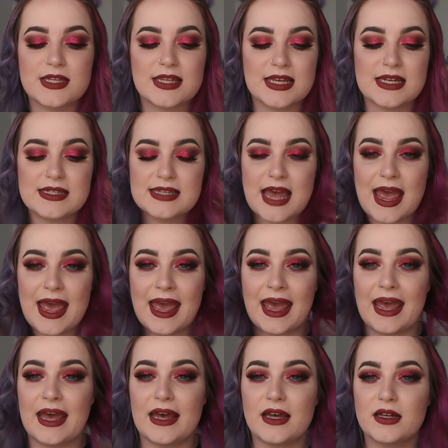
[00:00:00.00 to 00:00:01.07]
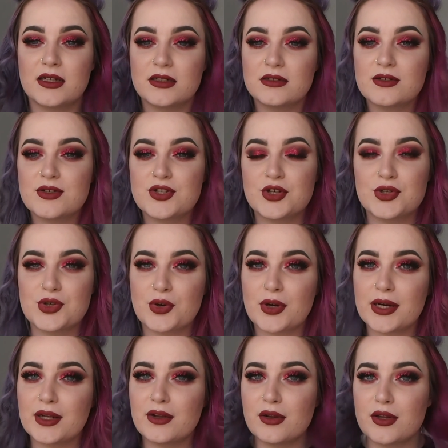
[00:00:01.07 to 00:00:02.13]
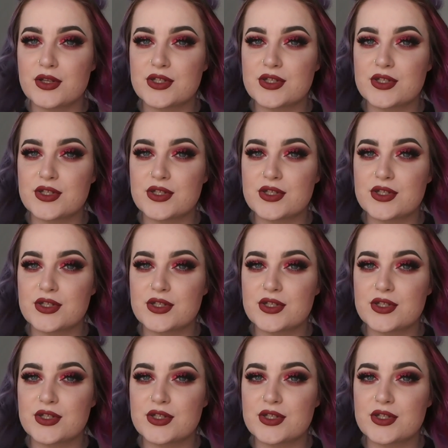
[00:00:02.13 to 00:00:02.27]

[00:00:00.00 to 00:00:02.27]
this hair tutorial,